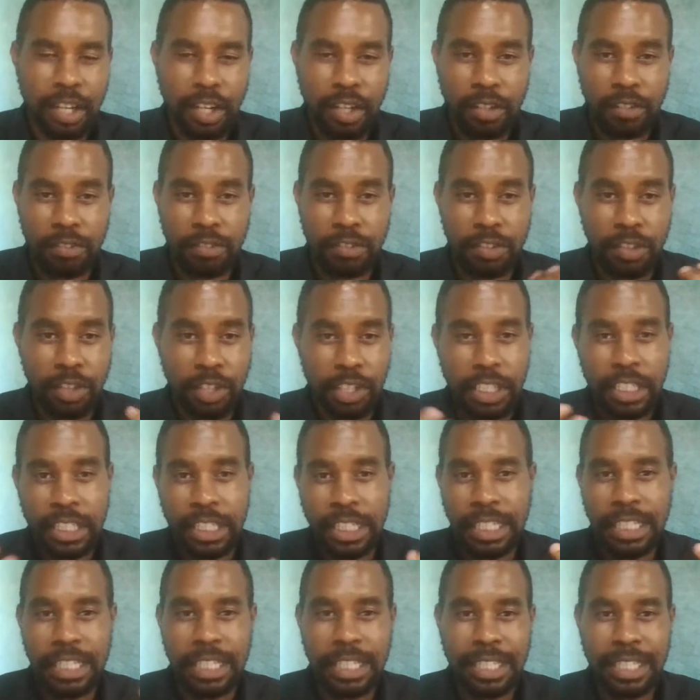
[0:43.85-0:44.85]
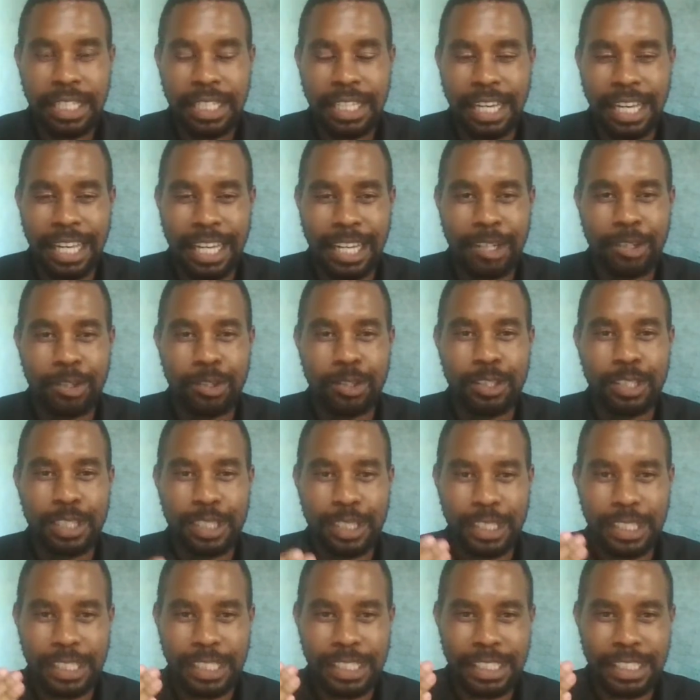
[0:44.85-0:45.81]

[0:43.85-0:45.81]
of going around